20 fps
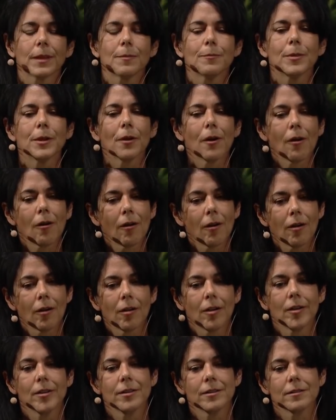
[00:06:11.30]
be
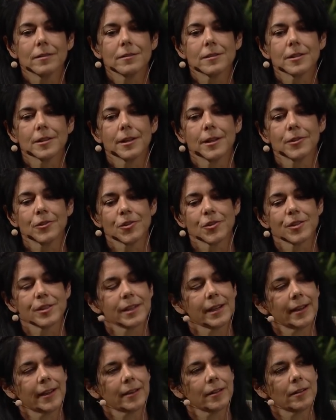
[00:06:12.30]
hard to
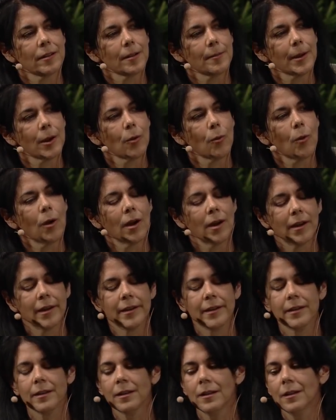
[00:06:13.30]
understand about
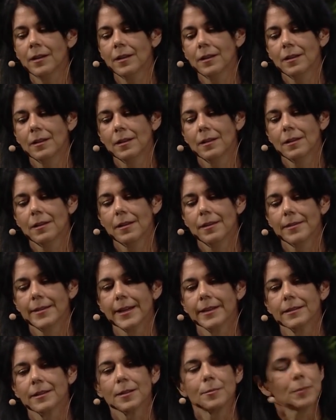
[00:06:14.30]
why
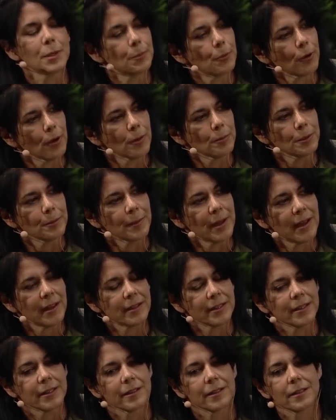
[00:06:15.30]
that can be
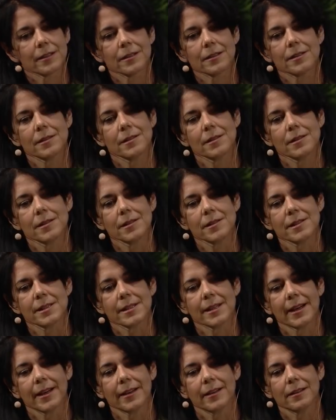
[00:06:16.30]
problematic
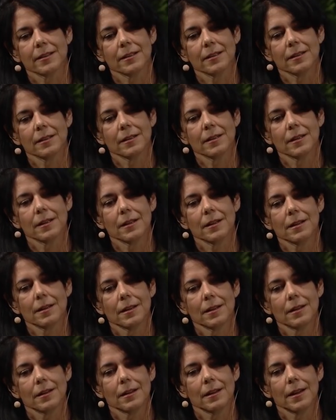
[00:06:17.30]
is that
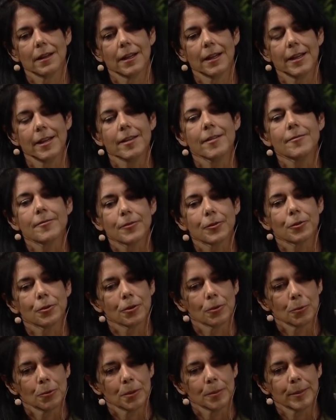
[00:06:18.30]
if
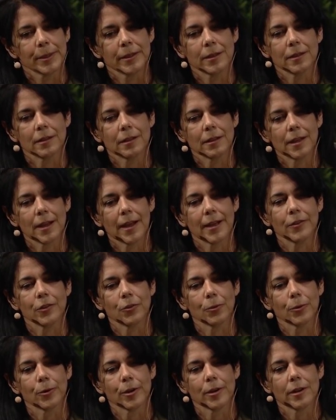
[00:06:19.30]
you're a woman and
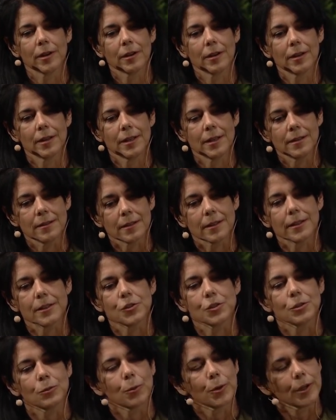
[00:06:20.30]
you're in the
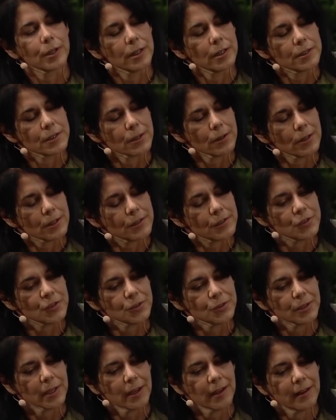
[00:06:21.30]
kitchen working as hard as
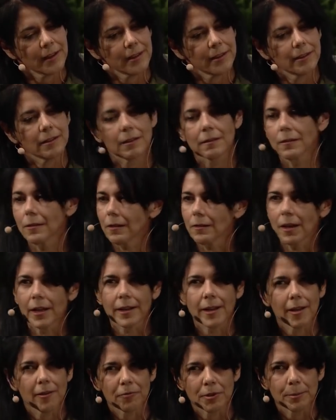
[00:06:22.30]
you can,
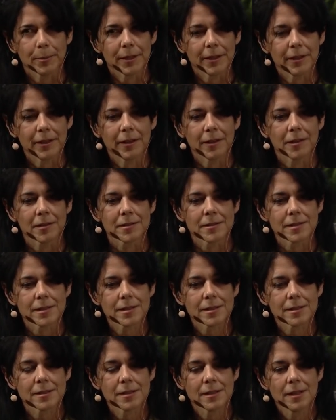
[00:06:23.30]
like everybody
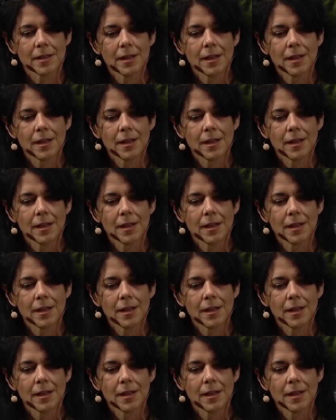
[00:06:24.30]
else,